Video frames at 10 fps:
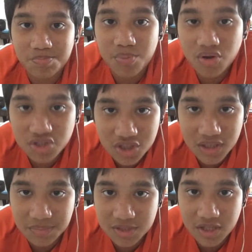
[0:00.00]
push
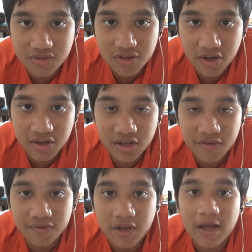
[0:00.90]
themselves hard
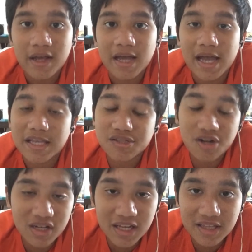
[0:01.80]
enough. It's
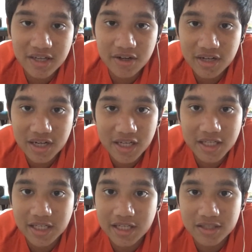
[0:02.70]
not like they're unlucky.